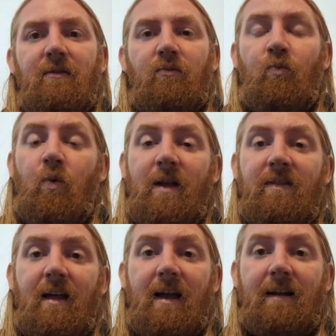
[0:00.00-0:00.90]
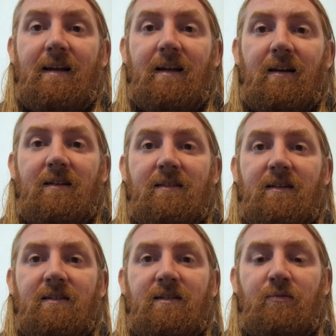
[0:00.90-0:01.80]
when they legalize it,
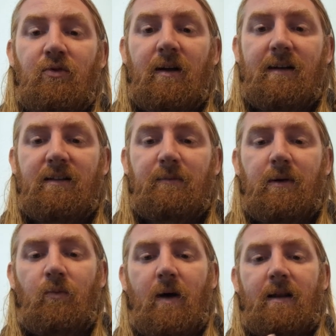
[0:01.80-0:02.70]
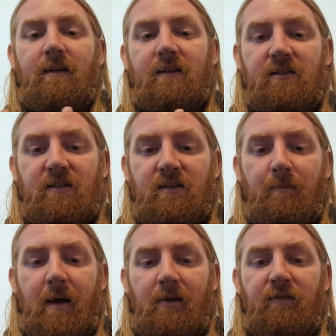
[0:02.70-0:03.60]
because it's more likely to be when, it's just a
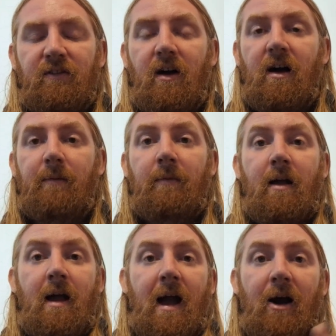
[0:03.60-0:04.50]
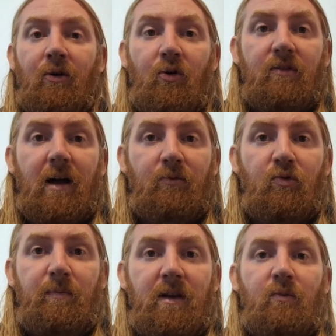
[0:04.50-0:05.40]
matter of time. How long that
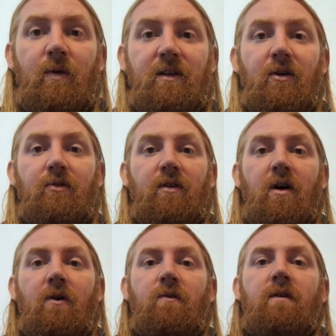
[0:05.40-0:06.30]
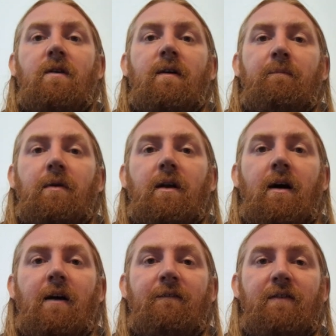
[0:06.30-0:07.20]
will be, we don't know. But
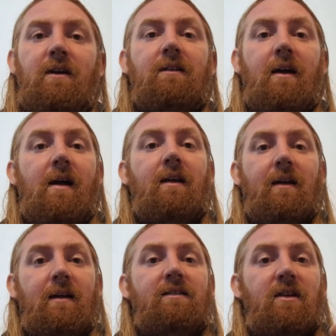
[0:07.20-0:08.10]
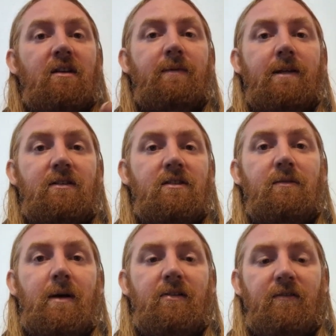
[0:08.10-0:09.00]
I feel like it's going to be just a
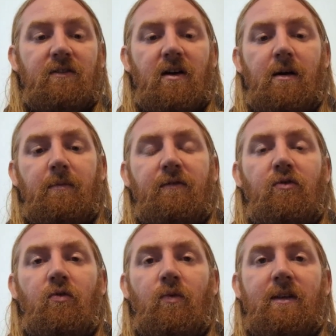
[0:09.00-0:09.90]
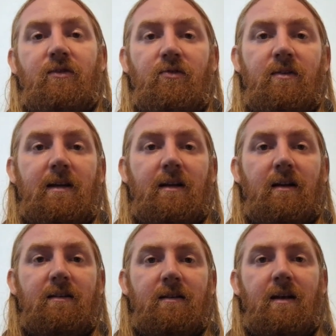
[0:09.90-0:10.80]
matter of time before we do
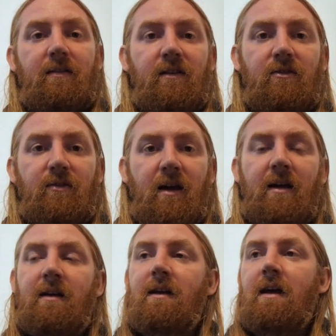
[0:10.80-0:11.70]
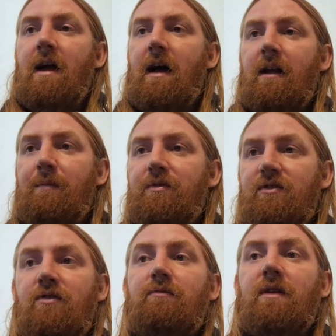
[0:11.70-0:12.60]
legalize it in the UK. And I
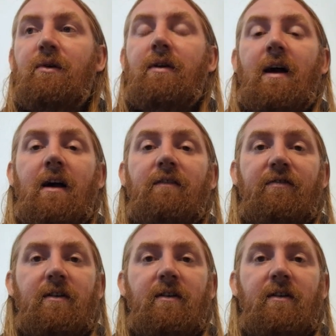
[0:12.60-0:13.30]
presume they would have